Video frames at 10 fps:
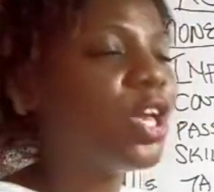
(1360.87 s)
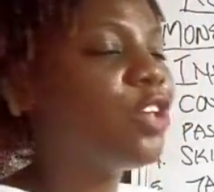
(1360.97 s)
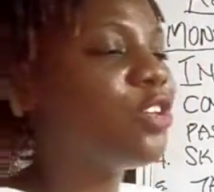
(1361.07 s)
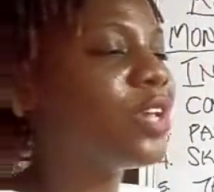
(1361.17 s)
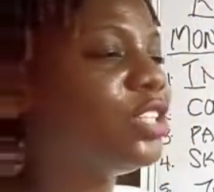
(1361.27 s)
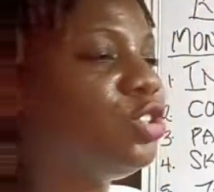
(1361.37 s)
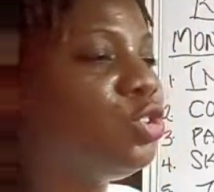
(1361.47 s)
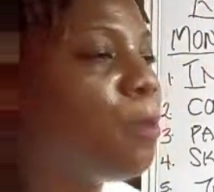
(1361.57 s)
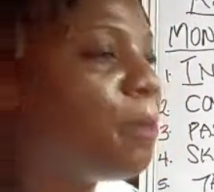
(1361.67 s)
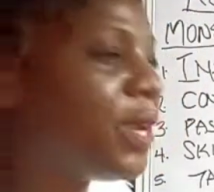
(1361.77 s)
You can
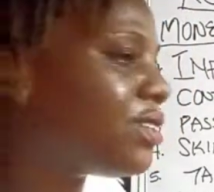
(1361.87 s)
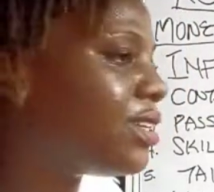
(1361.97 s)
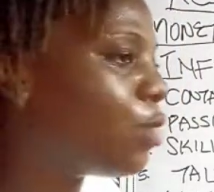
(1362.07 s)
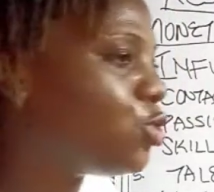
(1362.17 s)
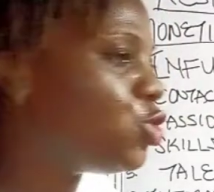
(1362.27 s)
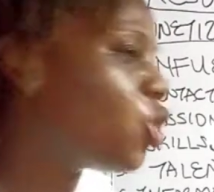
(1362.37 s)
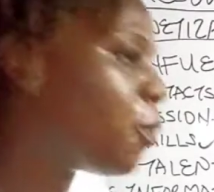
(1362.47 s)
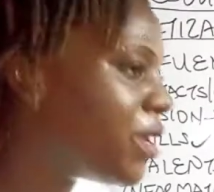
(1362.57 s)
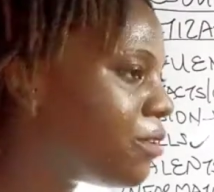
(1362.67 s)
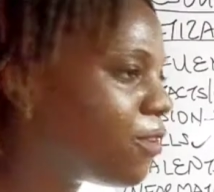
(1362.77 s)
do personal
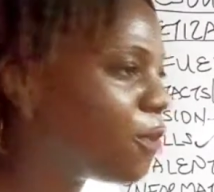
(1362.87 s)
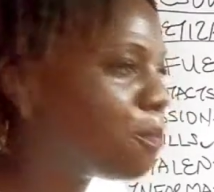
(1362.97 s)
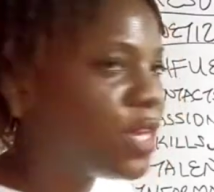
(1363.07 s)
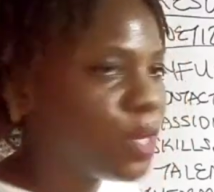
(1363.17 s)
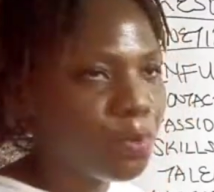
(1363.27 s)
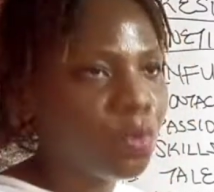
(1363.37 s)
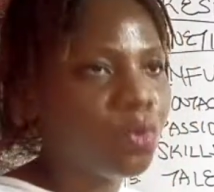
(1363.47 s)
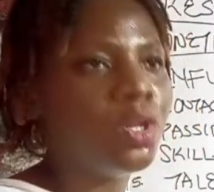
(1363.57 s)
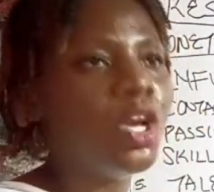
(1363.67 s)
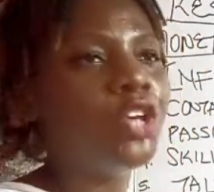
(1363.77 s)
shopping for people.
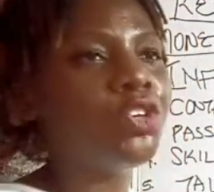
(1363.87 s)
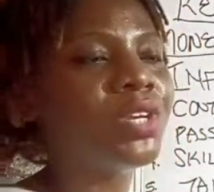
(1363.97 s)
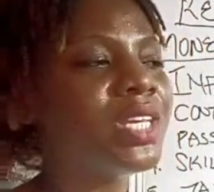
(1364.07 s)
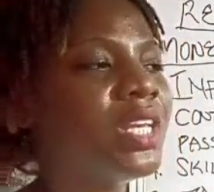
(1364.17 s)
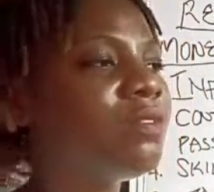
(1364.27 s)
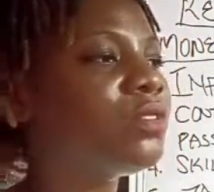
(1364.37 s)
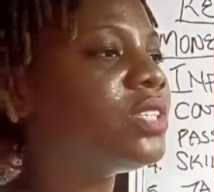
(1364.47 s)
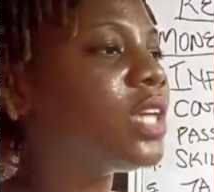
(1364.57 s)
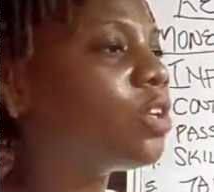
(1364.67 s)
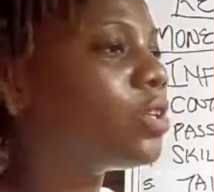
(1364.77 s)
You can even
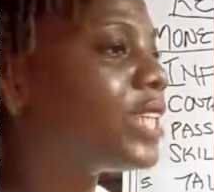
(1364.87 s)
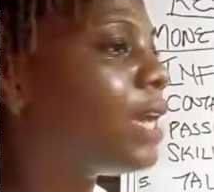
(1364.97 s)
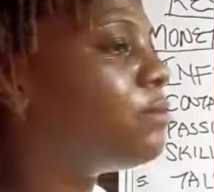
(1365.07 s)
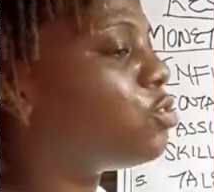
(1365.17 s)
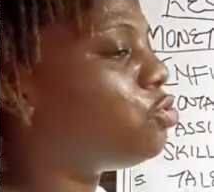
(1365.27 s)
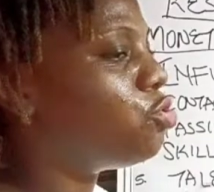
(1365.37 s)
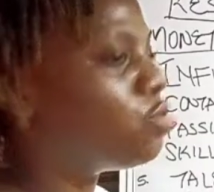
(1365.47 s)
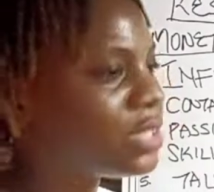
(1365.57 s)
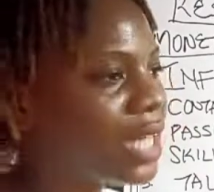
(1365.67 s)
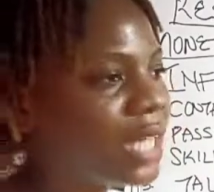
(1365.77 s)
take your time to
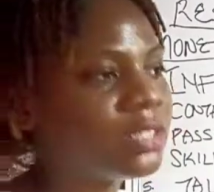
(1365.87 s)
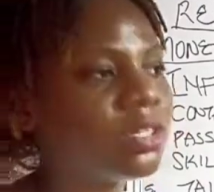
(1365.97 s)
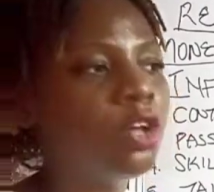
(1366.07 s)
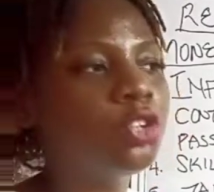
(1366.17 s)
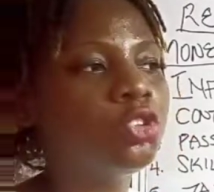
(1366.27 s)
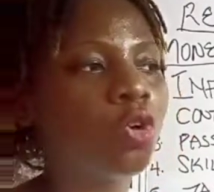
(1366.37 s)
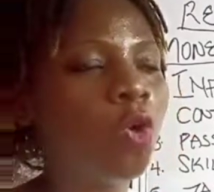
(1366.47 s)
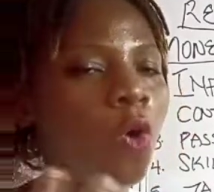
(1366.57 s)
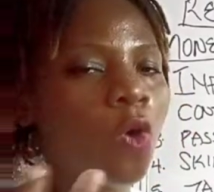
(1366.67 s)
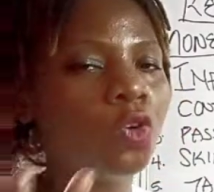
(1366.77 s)
use that to
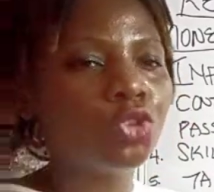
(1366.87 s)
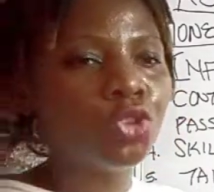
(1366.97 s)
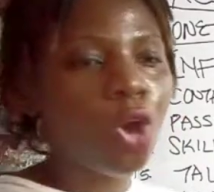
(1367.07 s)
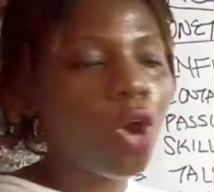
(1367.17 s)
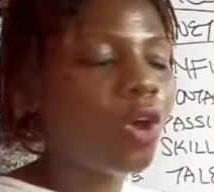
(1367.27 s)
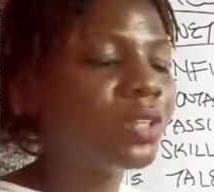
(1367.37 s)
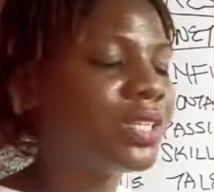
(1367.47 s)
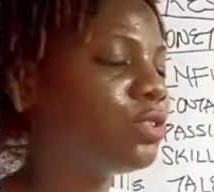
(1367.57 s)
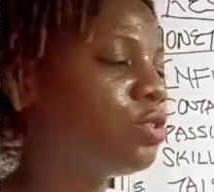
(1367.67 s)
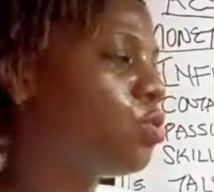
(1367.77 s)
go on tours
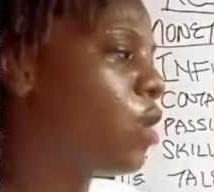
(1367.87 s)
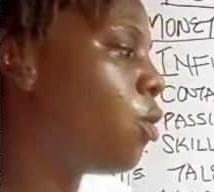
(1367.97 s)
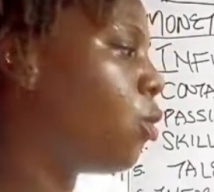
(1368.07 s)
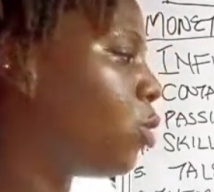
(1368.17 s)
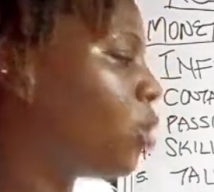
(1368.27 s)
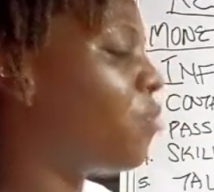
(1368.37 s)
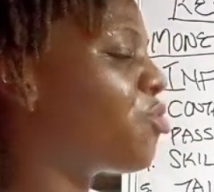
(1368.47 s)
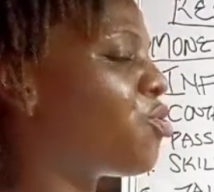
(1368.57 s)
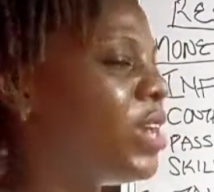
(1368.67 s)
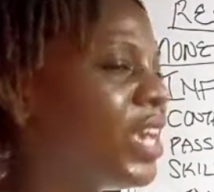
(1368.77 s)
and to do a whole lot of
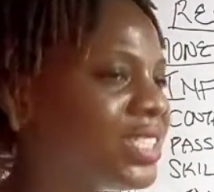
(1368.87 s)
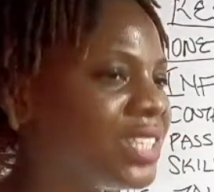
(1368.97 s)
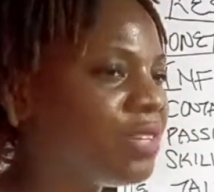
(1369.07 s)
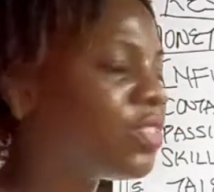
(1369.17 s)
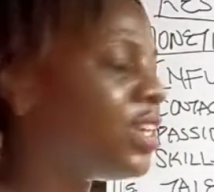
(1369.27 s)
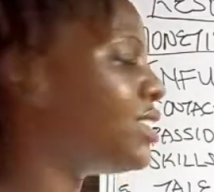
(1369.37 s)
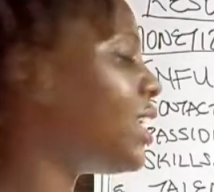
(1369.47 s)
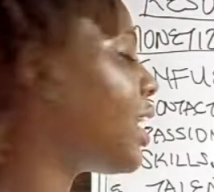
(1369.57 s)
creative things that